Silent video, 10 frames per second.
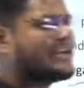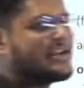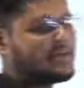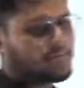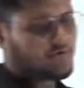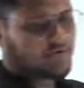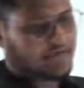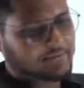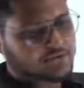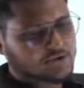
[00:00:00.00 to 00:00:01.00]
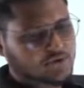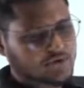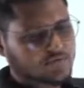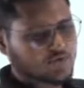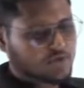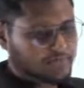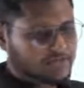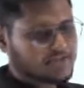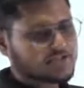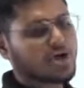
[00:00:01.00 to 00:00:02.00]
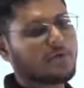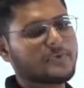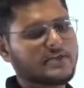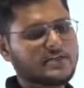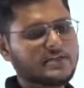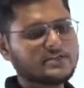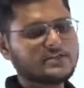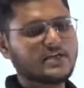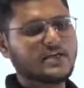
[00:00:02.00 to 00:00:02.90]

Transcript: training programs to the food business operators.